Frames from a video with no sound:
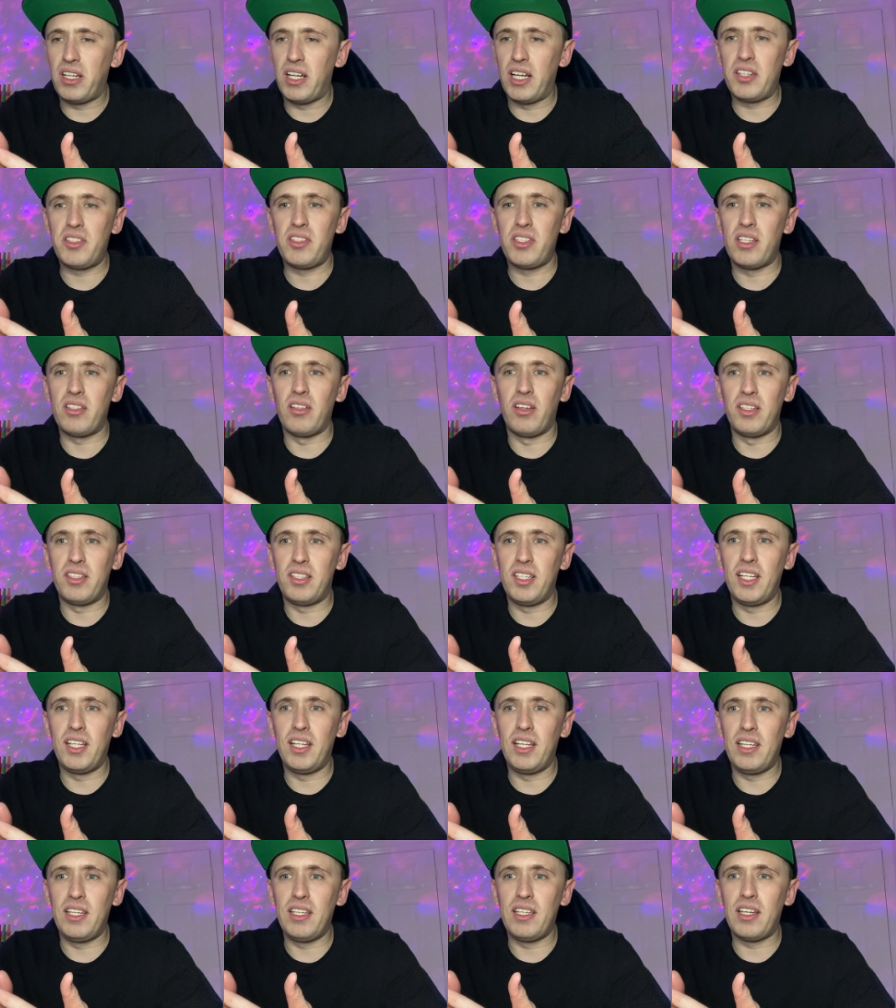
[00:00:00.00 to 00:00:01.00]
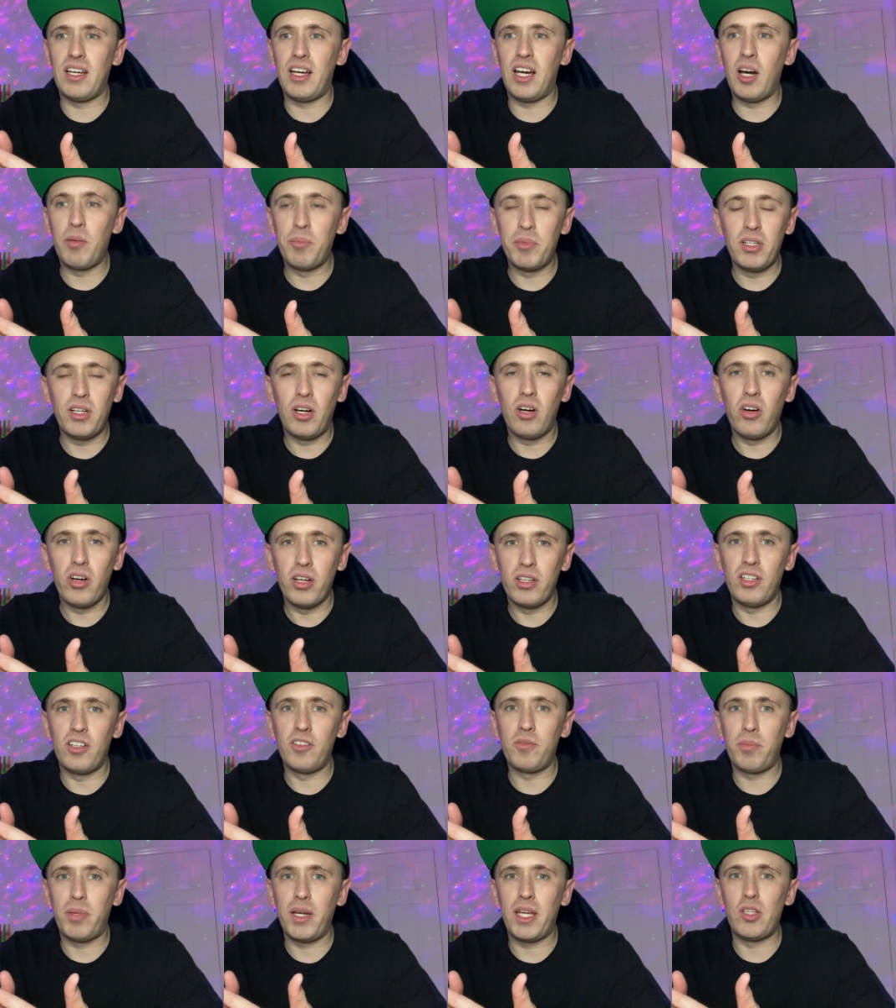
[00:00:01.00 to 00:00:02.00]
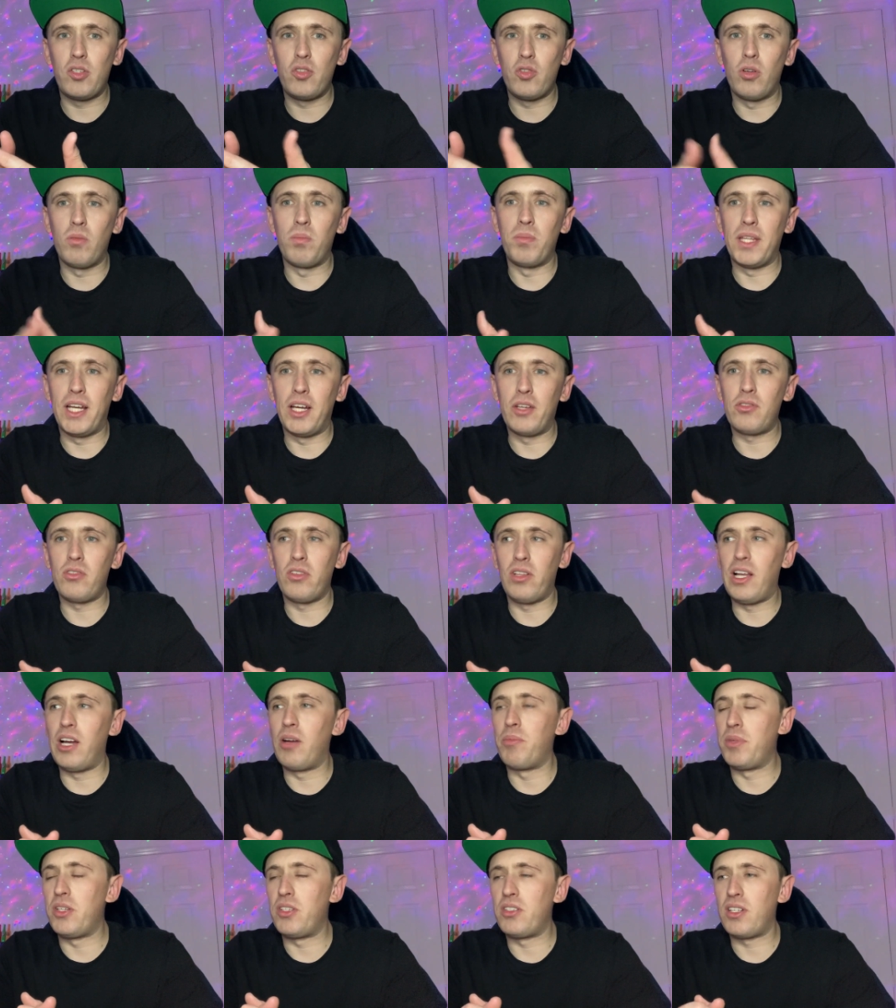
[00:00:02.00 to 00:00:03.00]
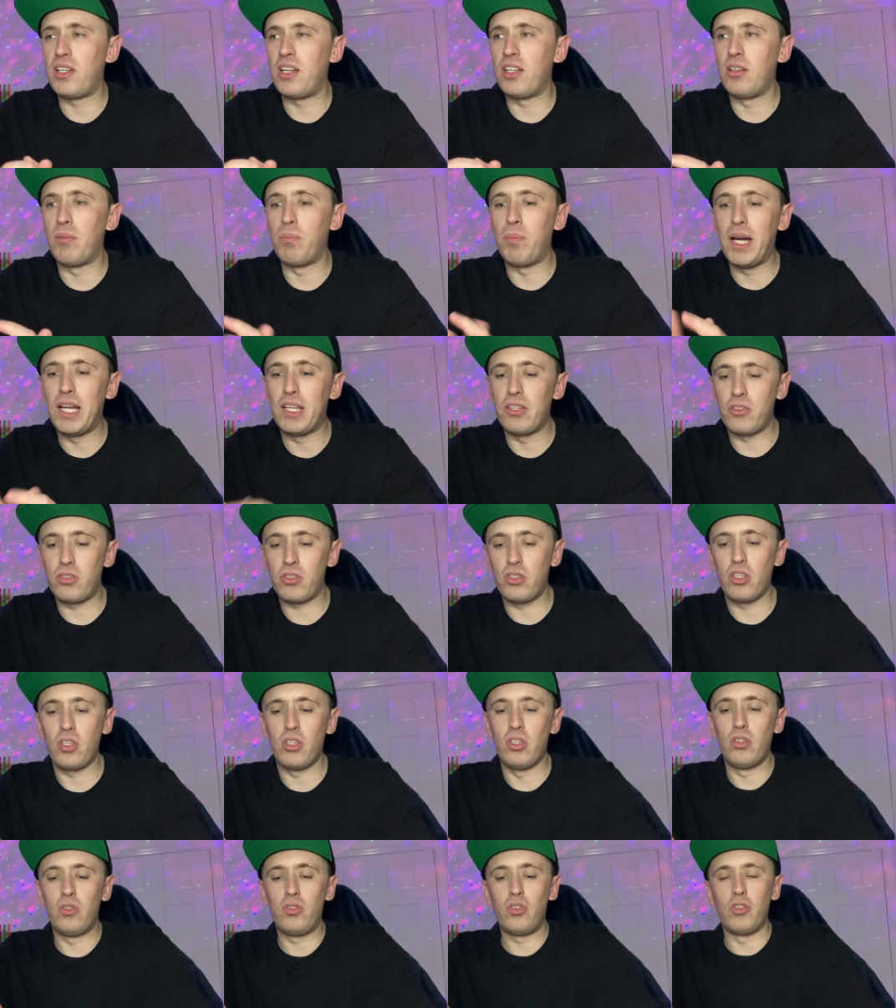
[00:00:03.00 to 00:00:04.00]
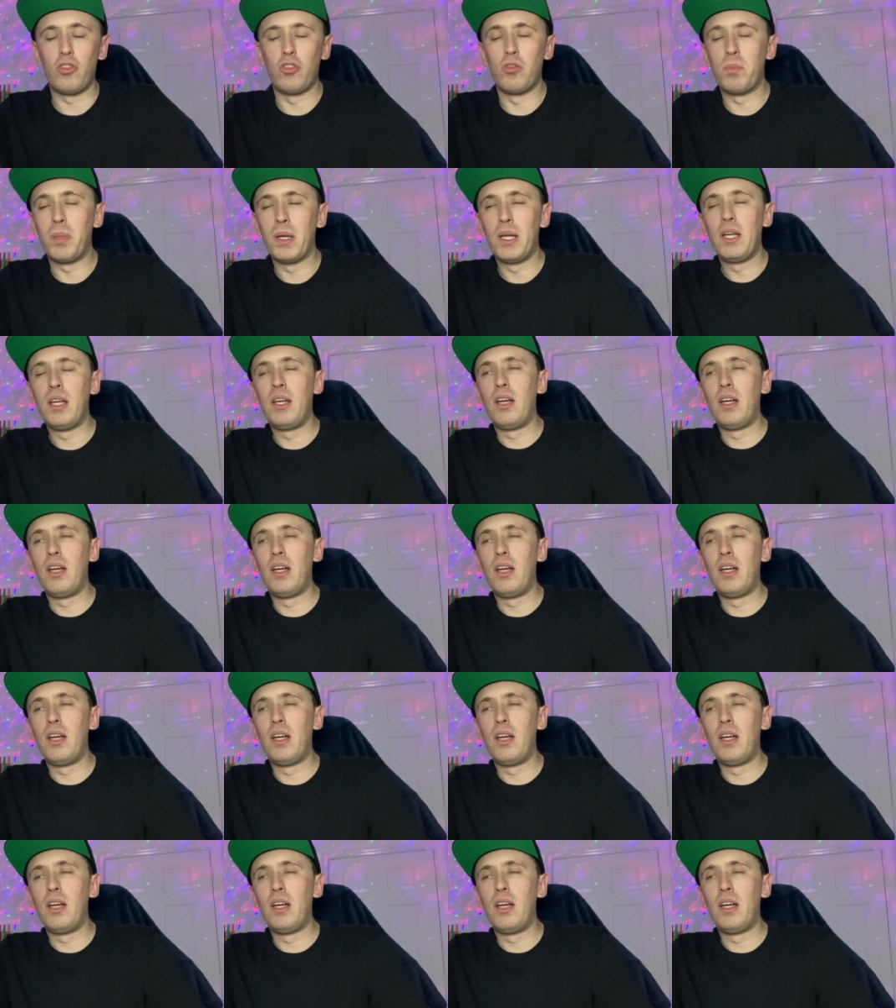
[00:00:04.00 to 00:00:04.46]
I said ideally I'm in a high enough paid job now to allow me to kind of balance the YouTube.